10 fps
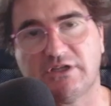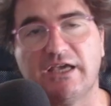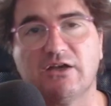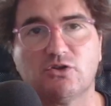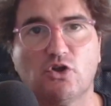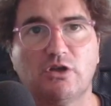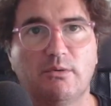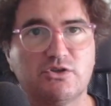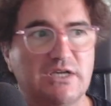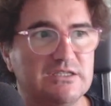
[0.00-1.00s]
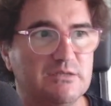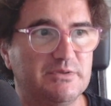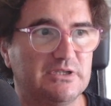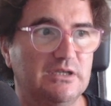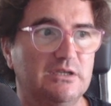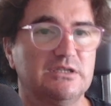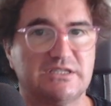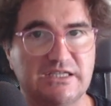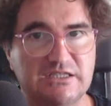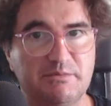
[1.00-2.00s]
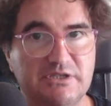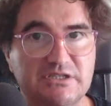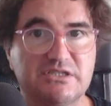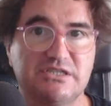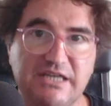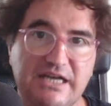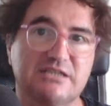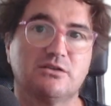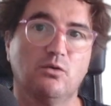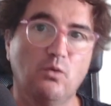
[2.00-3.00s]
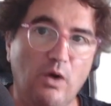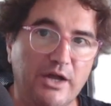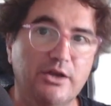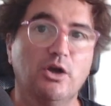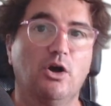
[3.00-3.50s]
talking about ChatGPT is just one